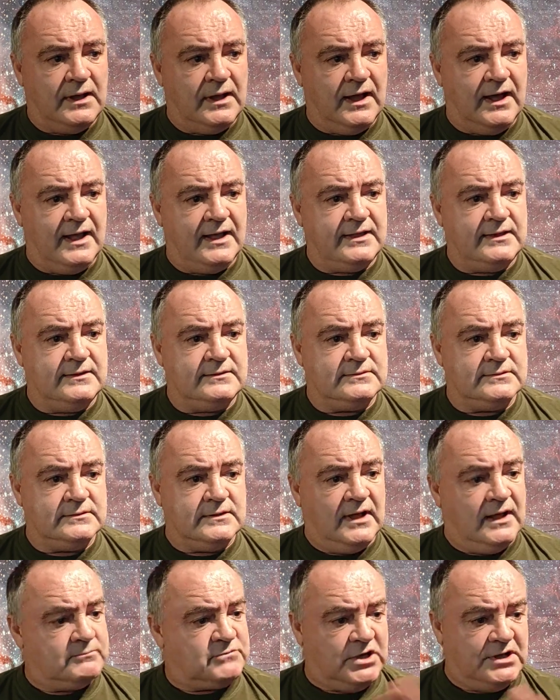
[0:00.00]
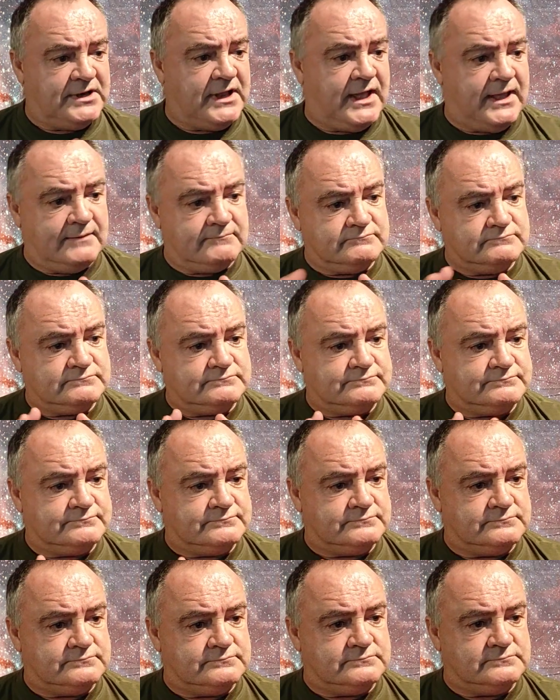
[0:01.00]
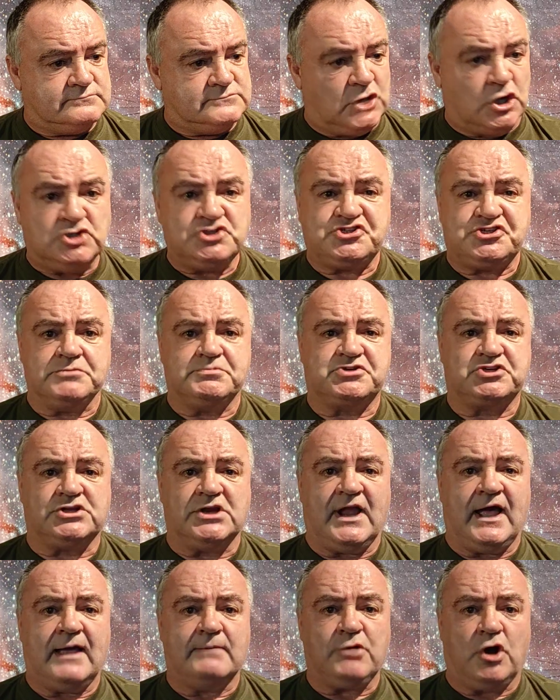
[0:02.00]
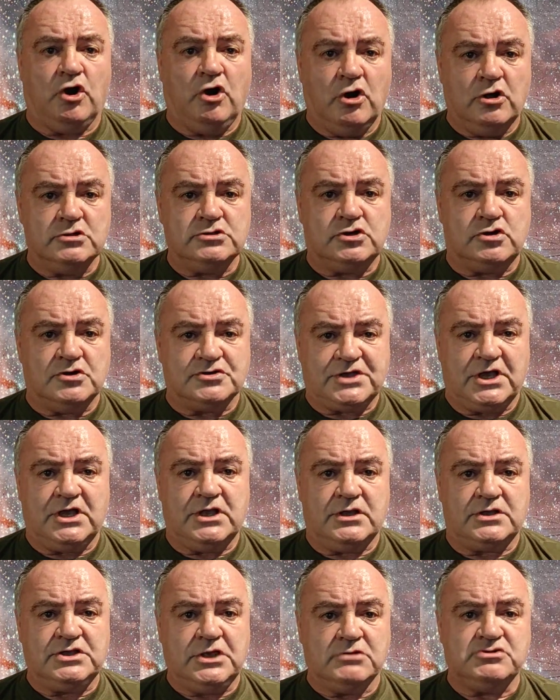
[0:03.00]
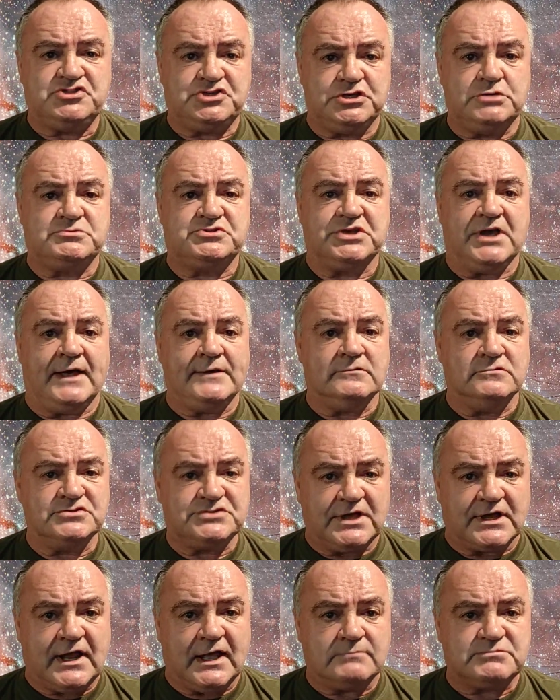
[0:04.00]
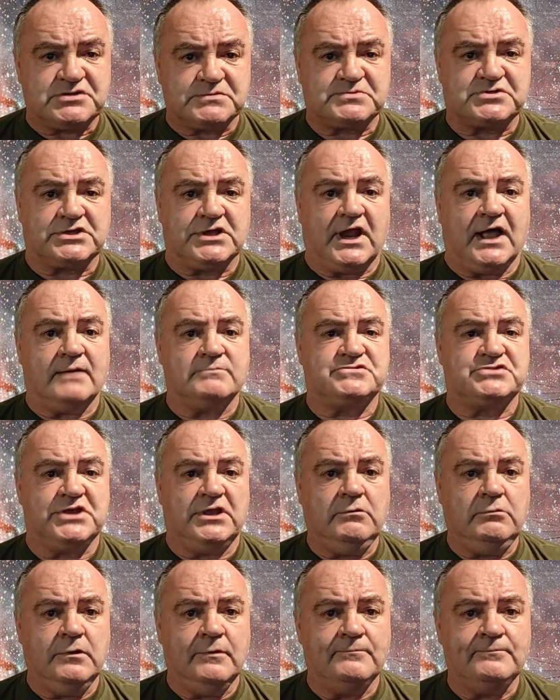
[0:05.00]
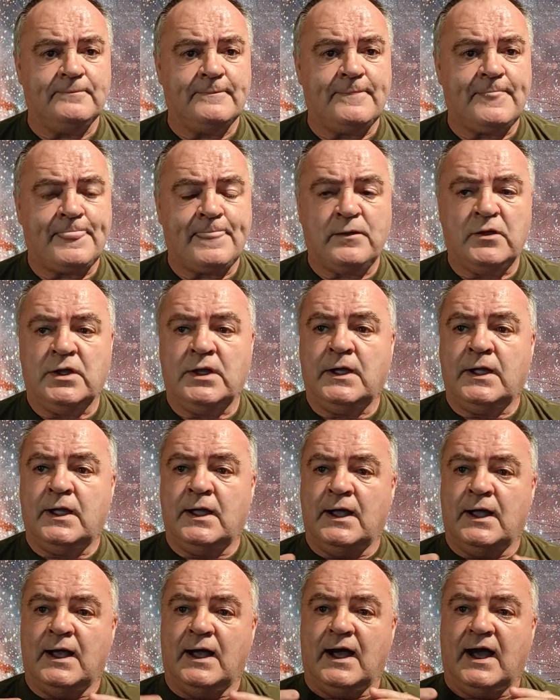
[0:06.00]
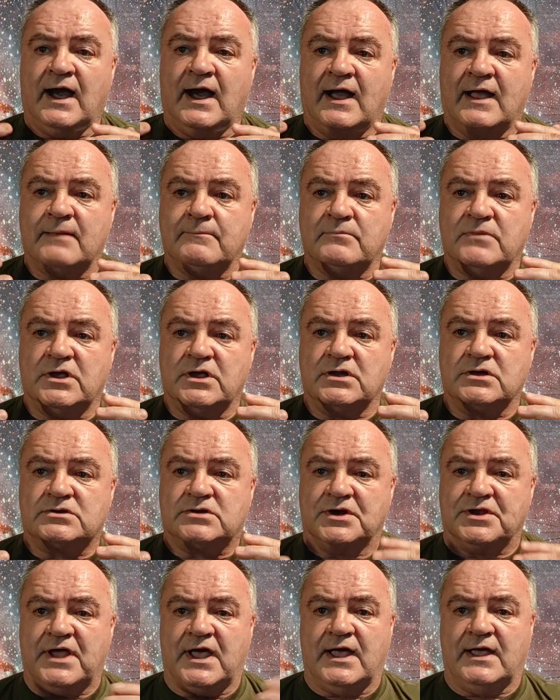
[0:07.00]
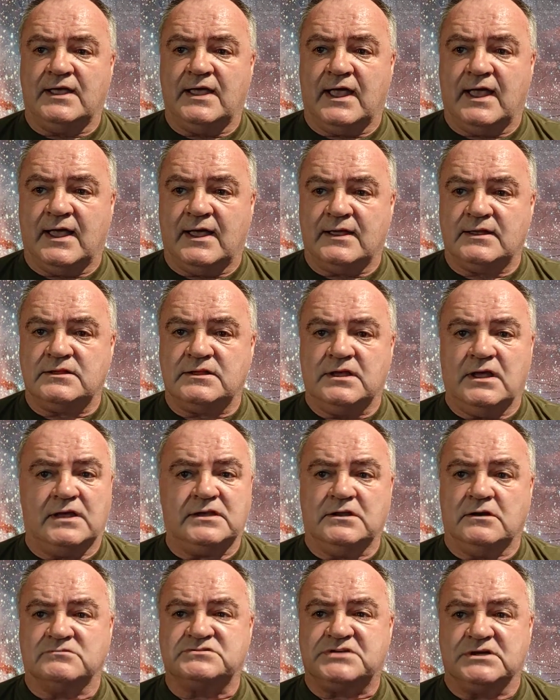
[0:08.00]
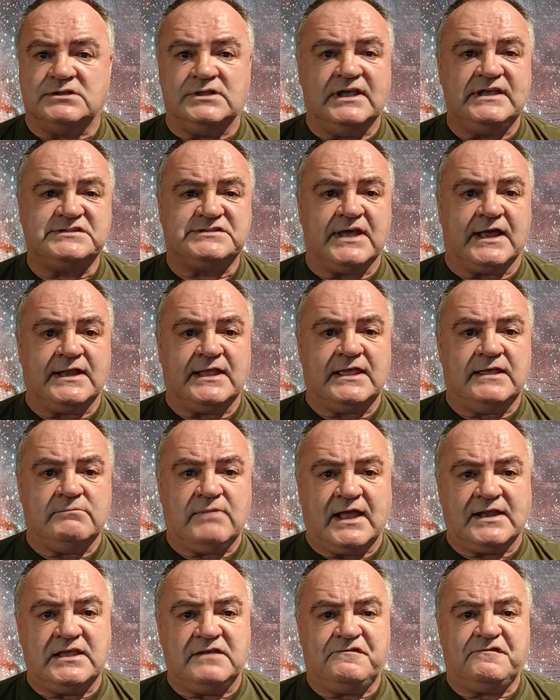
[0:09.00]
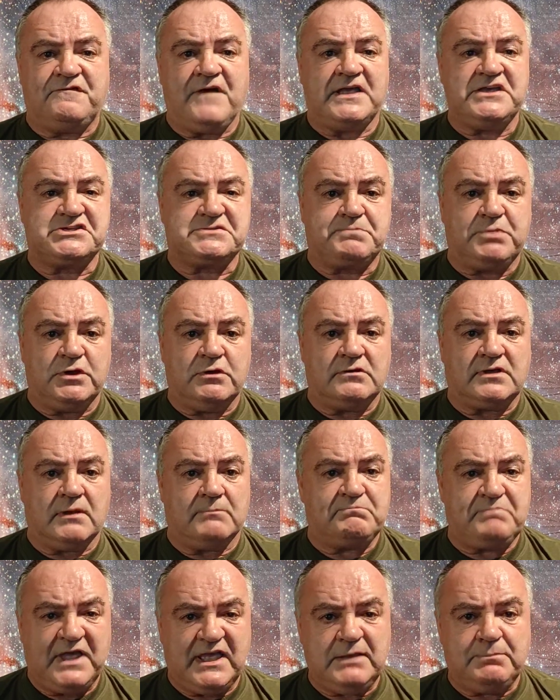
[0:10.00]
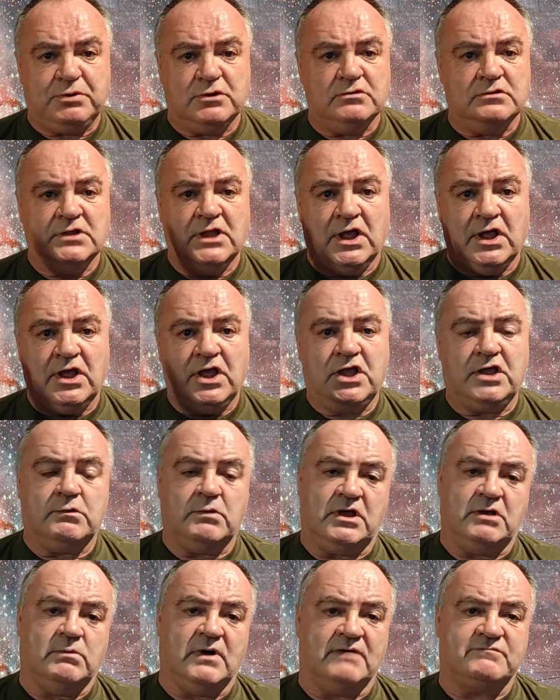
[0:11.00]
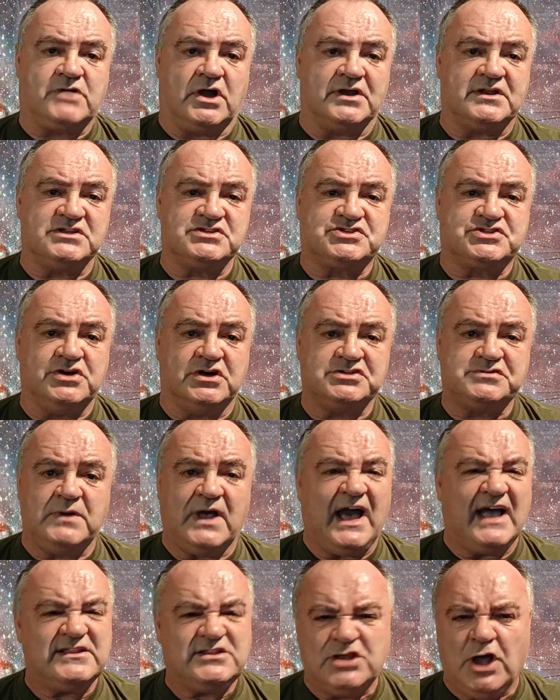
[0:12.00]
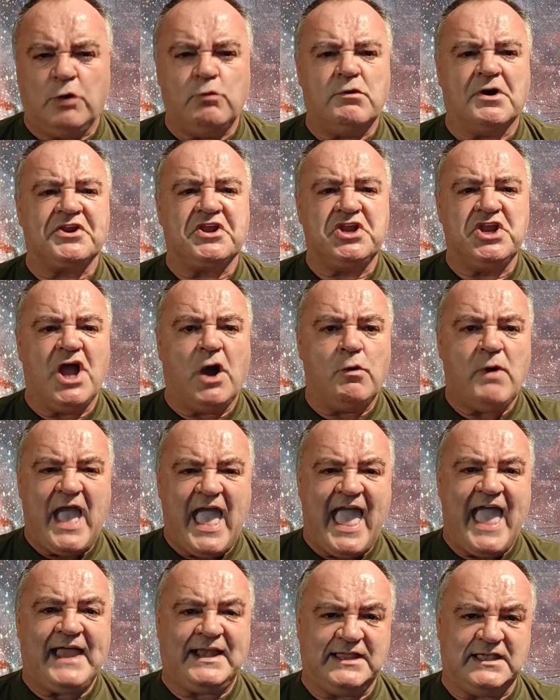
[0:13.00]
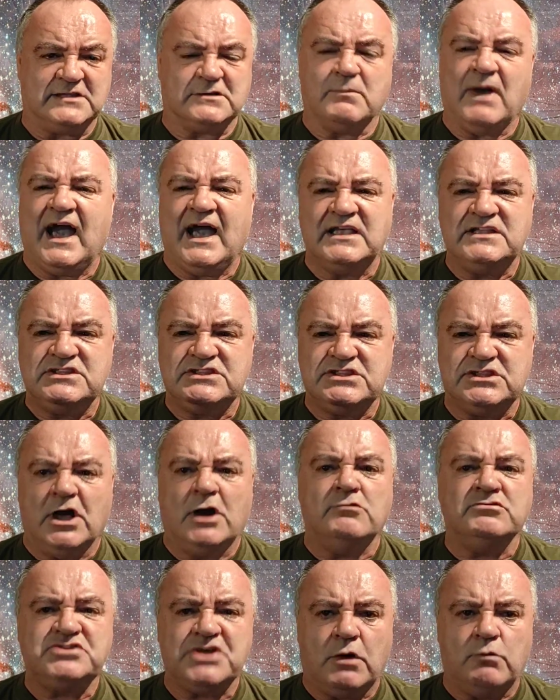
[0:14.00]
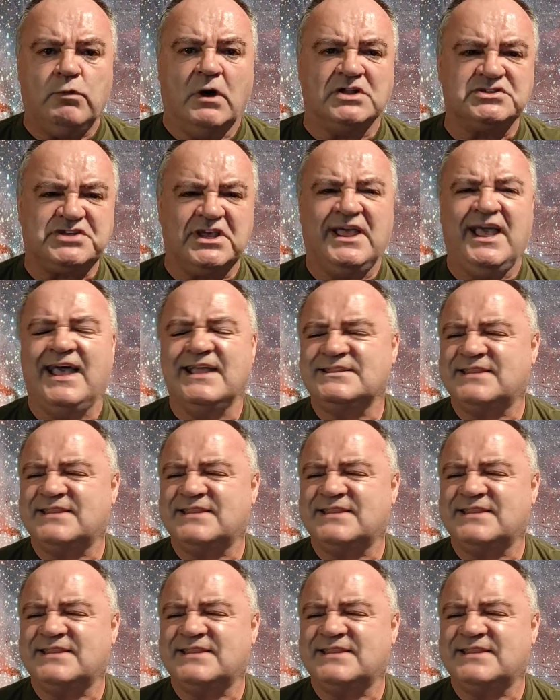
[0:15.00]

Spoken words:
I'm going to unsubscribe all other YouTube channels that I'm subscribed to. I'm gonna, delete any Facebook people who I've got in touch with. I don't want to know any of them. I don't want to.